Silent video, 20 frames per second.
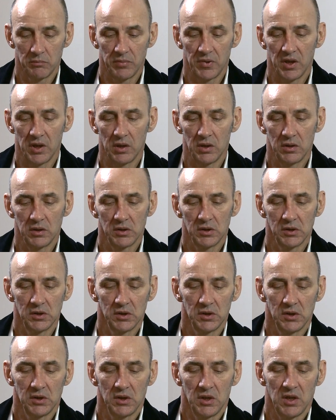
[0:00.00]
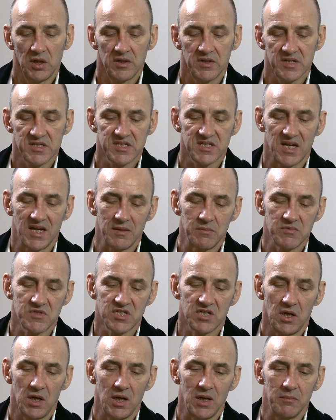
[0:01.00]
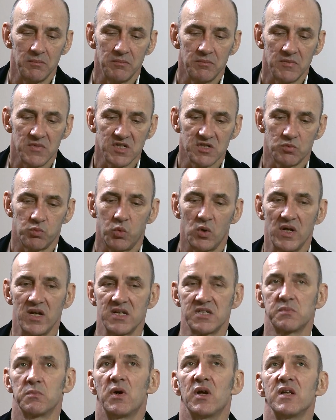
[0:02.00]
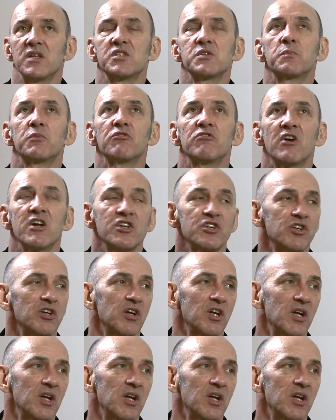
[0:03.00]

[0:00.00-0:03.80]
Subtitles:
But at the same time, where's my inspiration